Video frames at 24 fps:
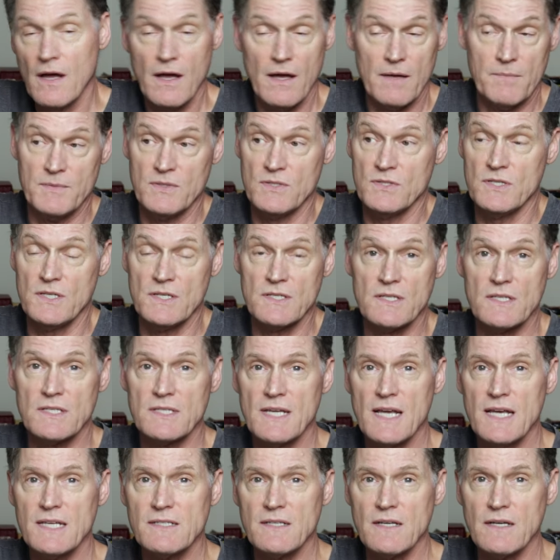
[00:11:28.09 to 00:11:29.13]
I mean, Jesus
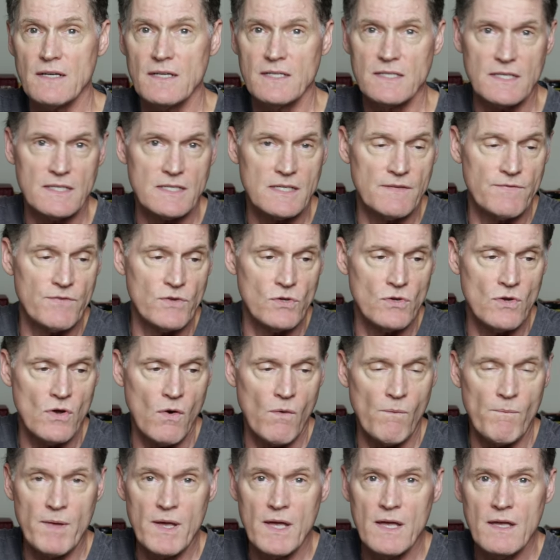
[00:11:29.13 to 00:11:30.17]
says it. He says, if you
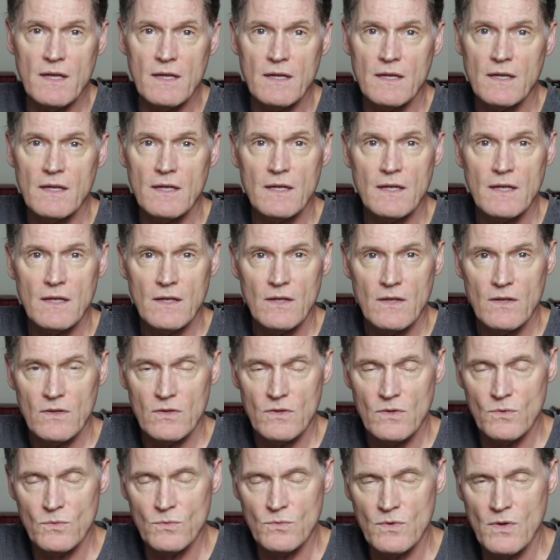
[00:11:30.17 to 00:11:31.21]
know me,
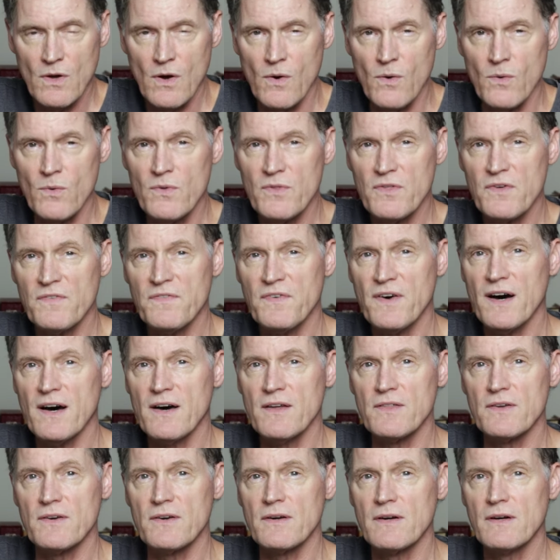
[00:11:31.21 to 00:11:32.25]
you know the
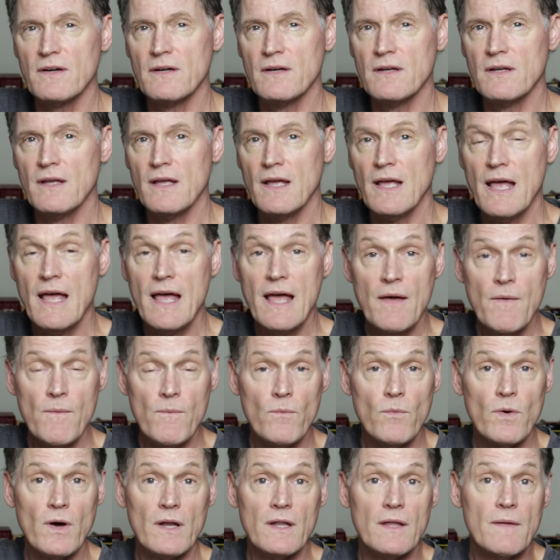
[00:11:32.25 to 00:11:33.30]
Father.
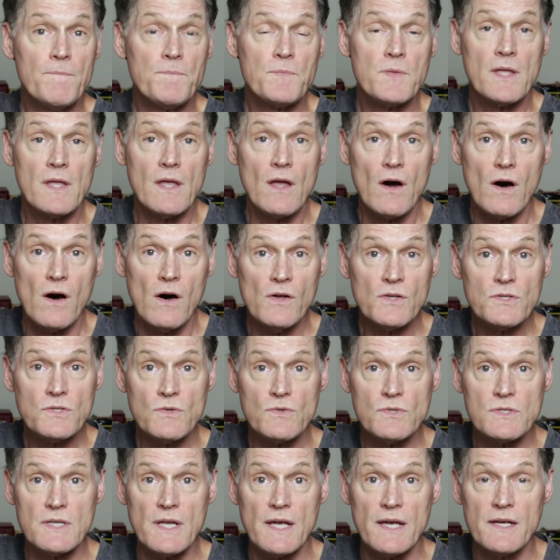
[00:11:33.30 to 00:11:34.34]
Well, He also
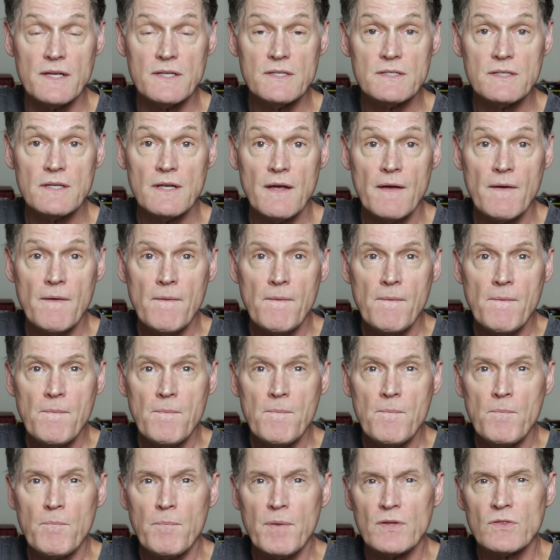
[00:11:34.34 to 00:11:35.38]
says,
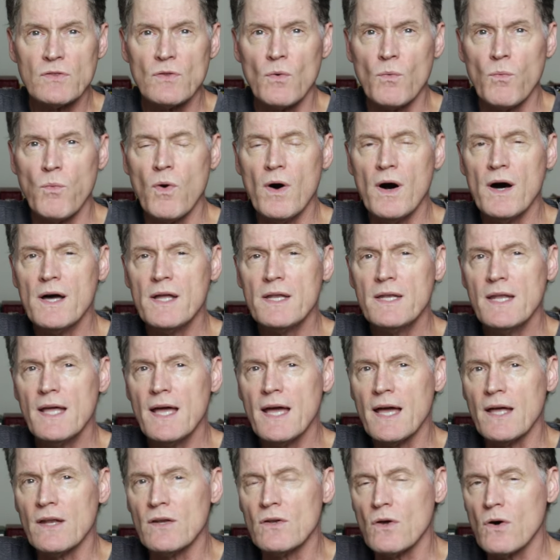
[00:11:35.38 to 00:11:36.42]
but the one
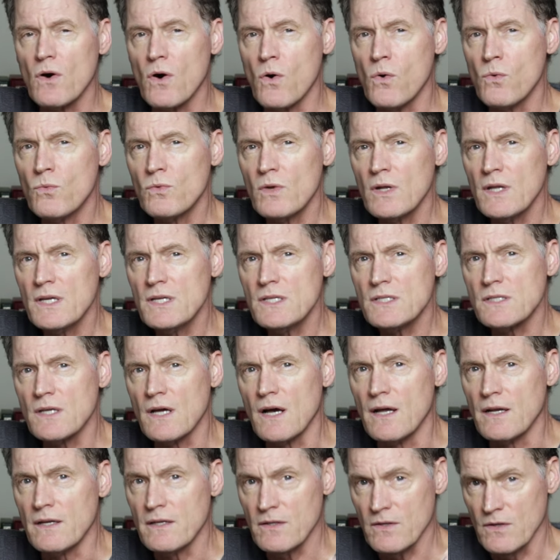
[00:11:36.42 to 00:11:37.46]
and only
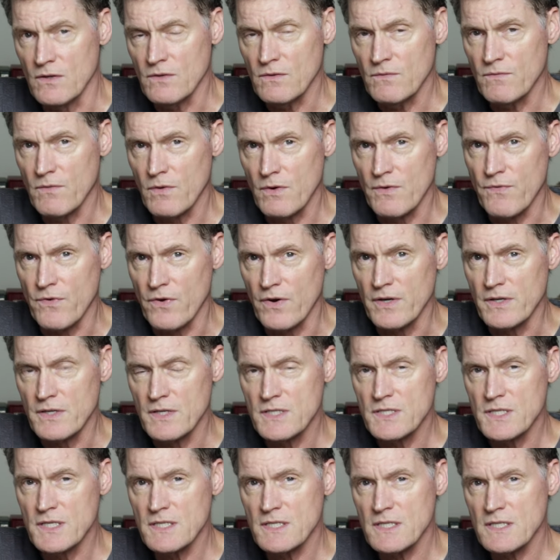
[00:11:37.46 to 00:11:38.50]
Son, you know, referring to
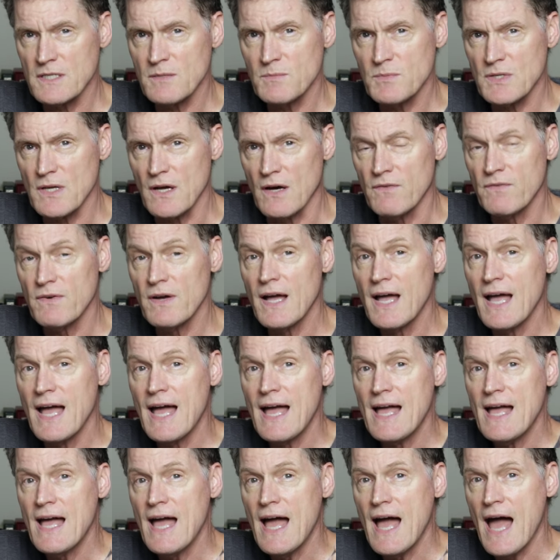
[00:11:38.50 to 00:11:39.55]
Jesus Himself,
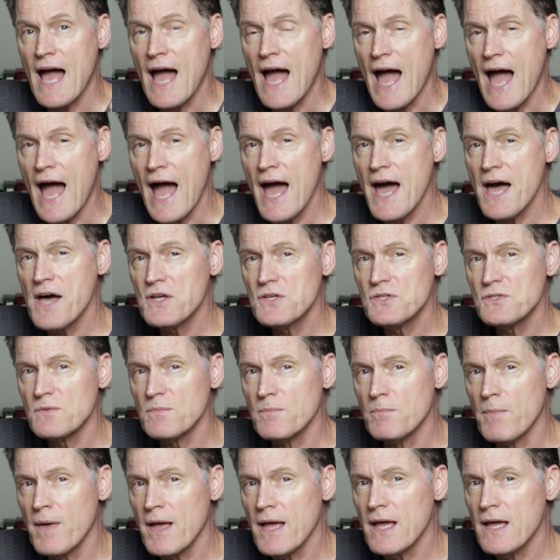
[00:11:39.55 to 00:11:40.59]
has
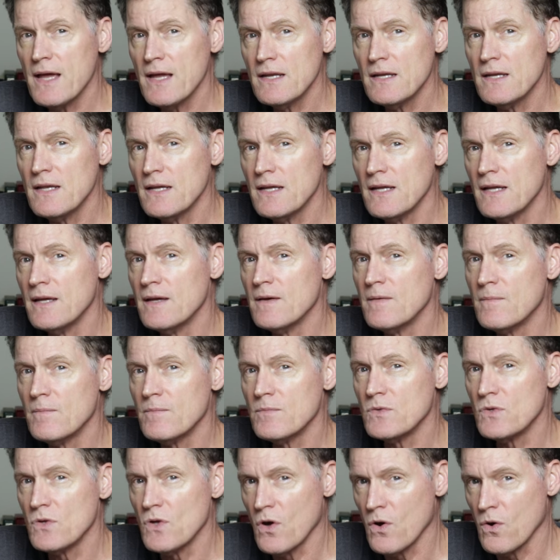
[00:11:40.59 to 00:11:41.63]
made
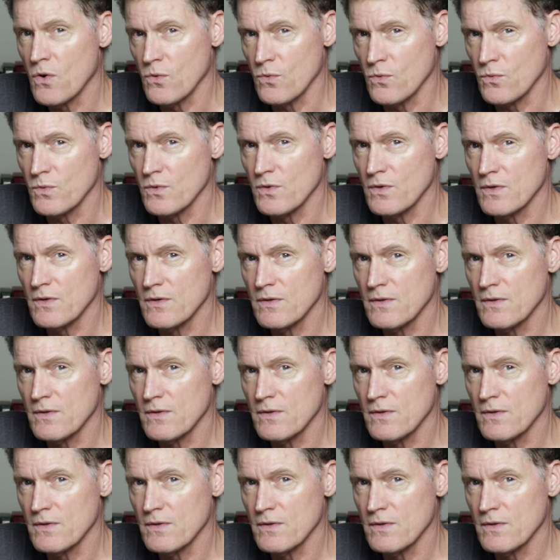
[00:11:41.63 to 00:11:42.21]
Him known.